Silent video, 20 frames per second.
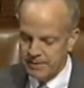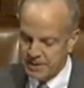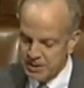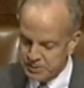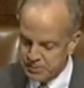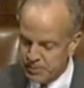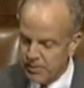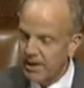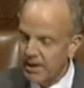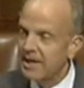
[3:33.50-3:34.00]

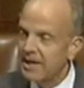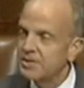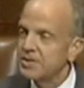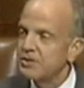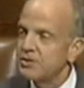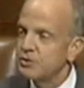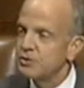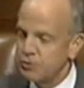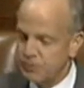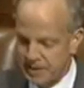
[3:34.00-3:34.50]
Peace Prize
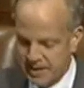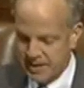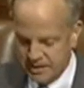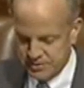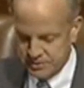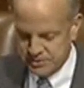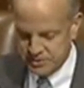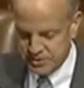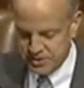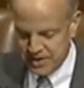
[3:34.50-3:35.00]
in
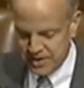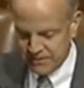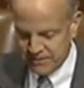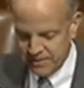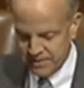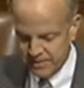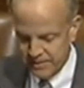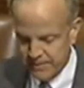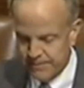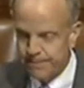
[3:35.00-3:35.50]

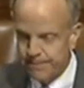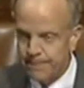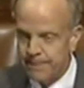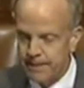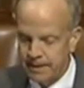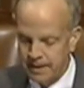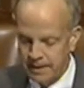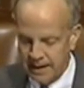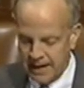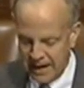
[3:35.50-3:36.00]
2007.
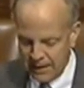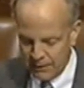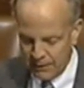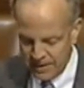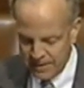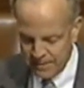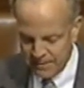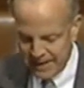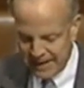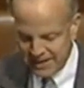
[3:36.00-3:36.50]

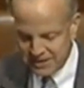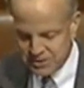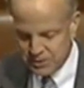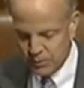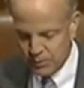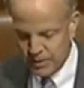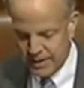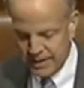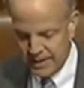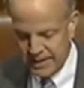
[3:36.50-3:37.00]
Irena passed
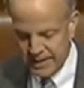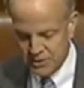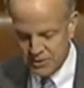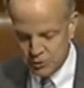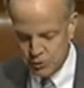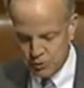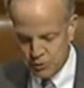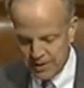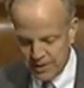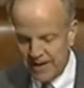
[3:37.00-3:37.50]
away in
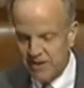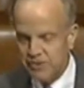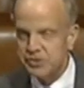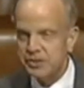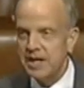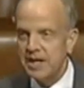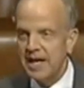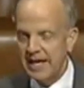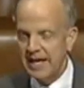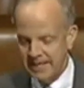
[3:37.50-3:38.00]

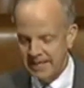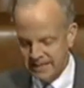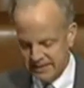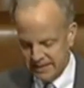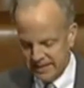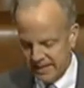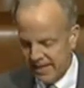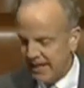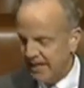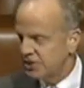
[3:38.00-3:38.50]
2008
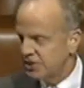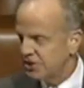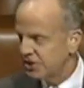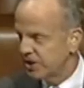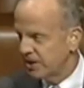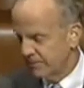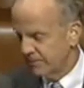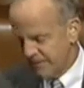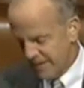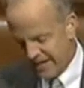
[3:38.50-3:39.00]
at the age
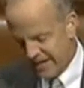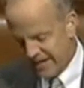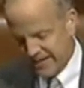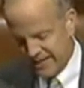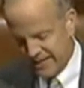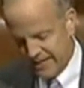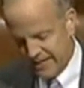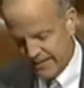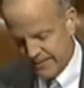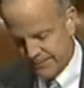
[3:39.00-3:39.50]
of
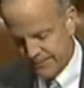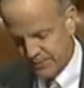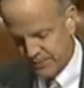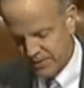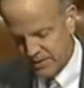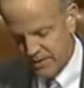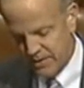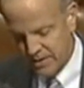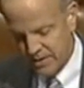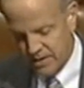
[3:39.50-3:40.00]
98.
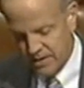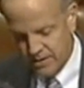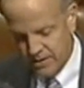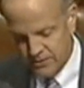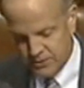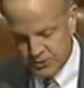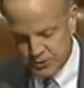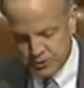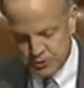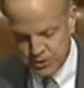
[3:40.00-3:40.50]

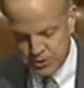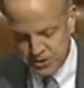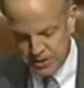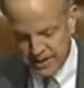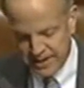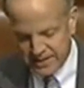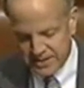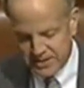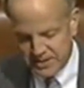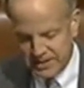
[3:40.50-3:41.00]
The student's
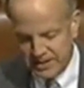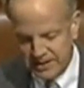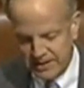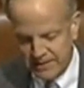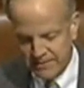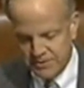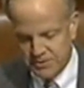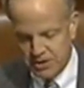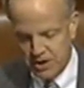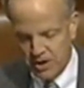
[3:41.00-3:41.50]
legacy
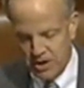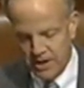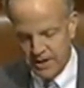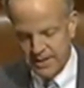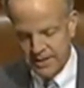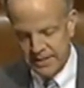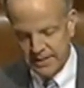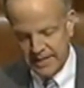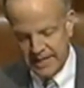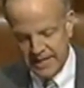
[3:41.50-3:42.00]
lives on
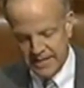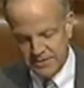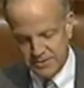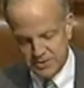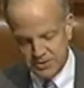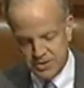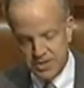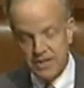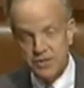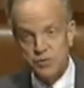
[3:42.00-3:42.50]
in
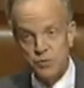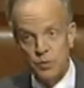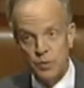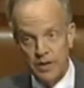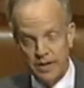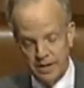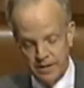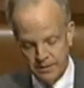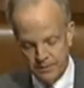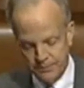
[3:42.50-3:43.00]
Kansas as
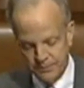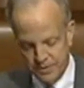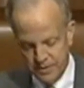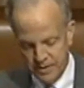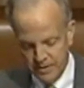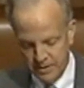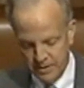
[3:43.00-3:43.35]
well.